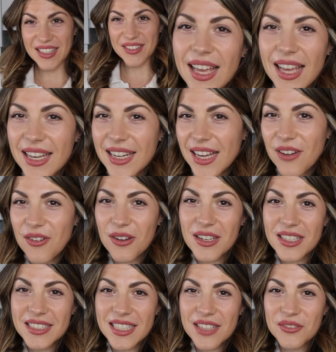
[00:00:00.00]
And now all
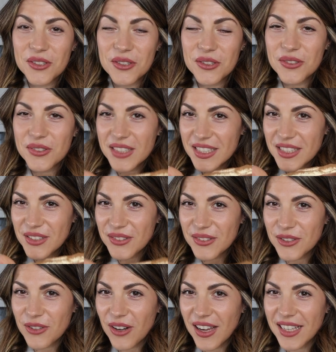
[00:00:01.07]
is left to do is to
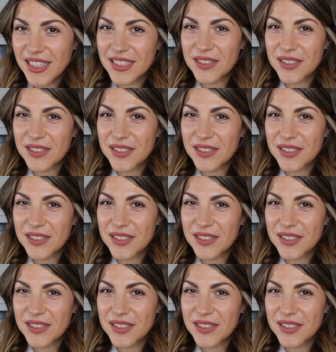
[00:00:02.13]
try it.